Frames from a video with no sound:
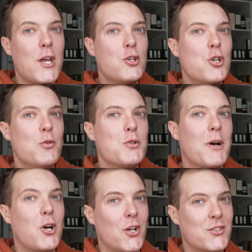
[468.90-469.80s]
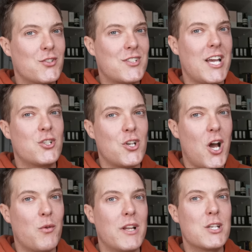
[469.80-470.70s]
They do do a consultation
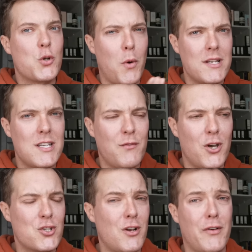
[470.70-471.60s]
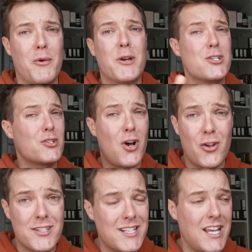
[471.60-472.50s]
only 20 version of it, which is
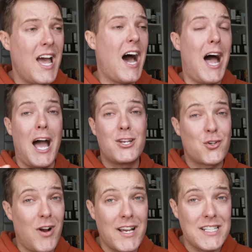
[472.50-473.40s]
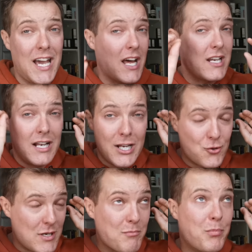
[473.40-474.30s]
honestly, I tried it and it
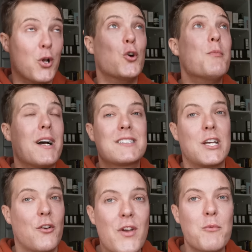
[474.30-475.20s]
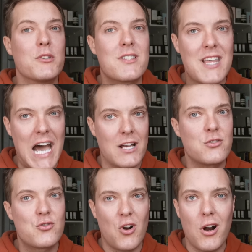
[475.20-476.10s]
literally blew my skin off. It was
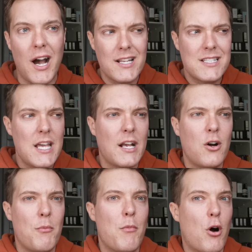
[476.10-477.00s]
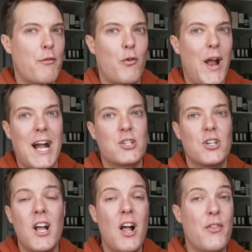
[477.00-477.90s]
that strong. I'd say it got more of a
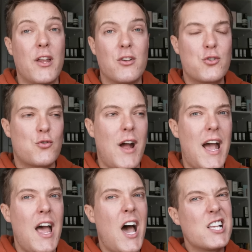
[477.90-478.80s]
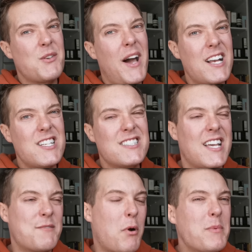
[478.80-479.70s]
reaction than Tret. And so I actually
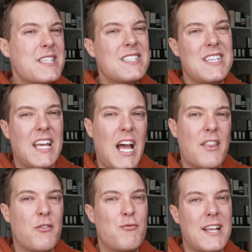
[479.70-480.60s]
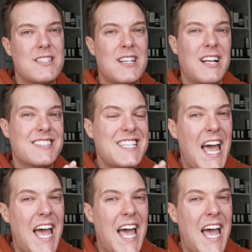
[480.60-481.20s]
say it's probably stick at the Retinal